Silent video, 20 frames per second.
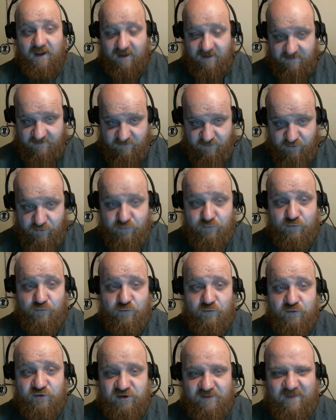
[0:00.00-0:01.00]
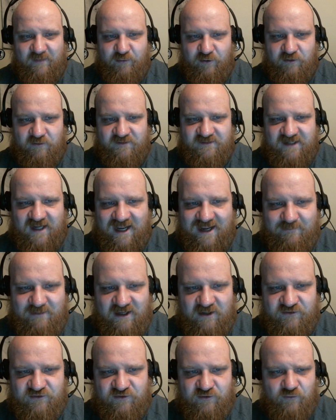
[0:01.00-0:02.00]
And you should be put on
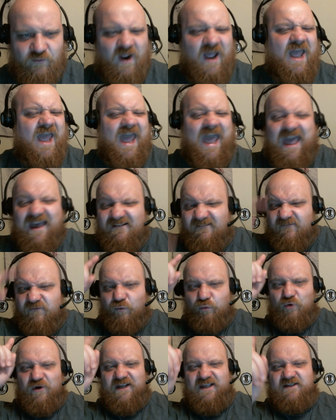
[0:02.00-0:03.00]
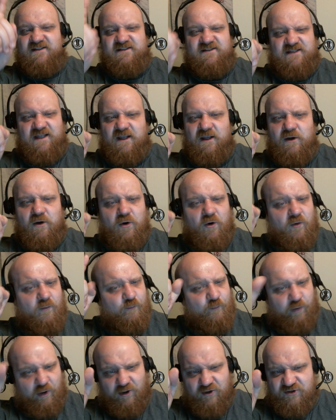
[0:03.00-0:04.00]
timeout too. Every single
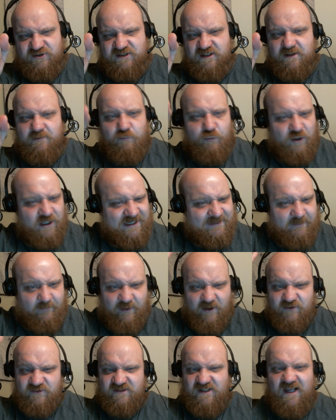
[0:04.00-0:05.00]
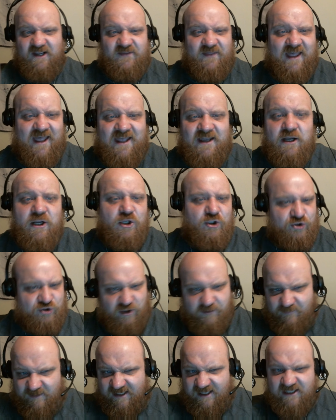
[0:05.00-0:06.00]
person putting up a post like that
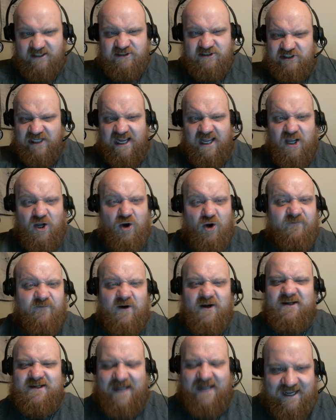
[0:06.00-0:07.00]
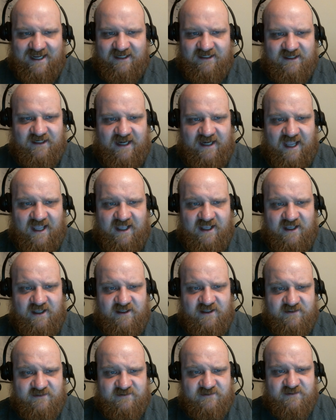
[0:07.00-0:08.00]
should be jail for 90
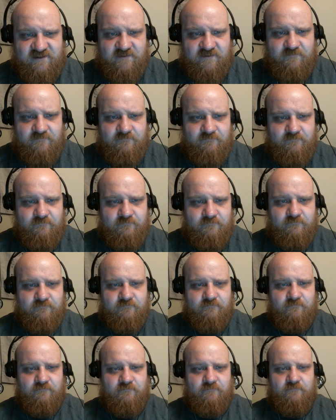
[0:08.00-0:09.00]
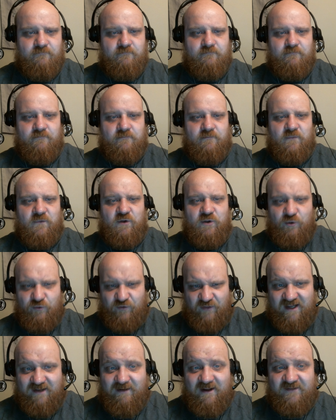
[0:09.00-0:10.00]
days. You
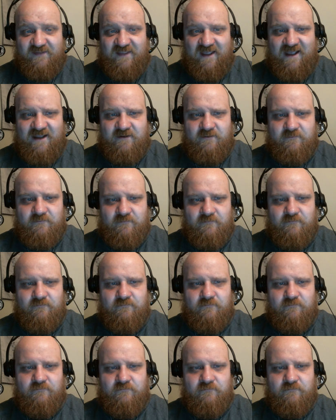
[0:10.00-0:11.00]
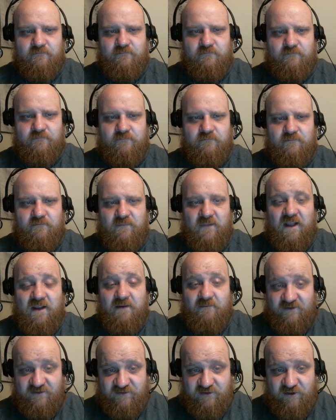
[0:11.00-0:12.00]
think about that.
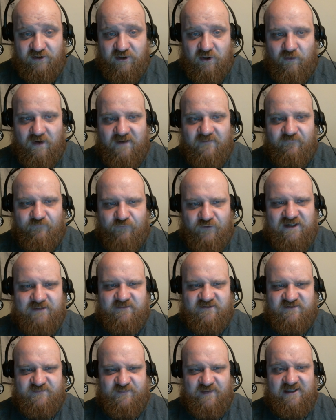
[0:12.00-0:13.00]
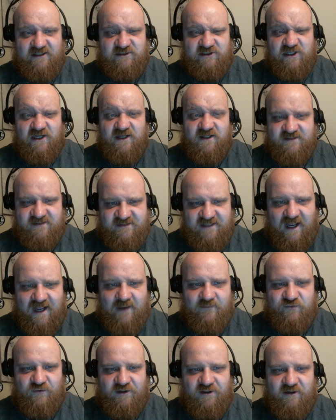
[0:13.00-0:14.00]
Because you know what? Freedom of speech
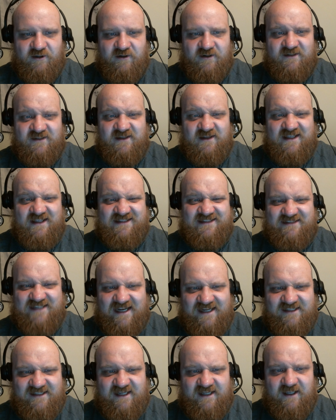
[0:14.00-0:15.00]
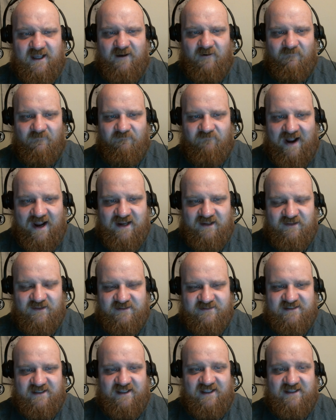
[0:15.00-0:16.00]
stops where you're inciting
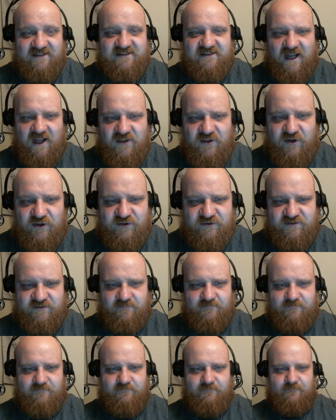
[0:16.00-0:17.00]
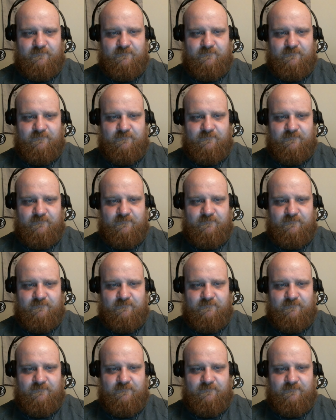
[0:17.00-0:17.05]
violence against others.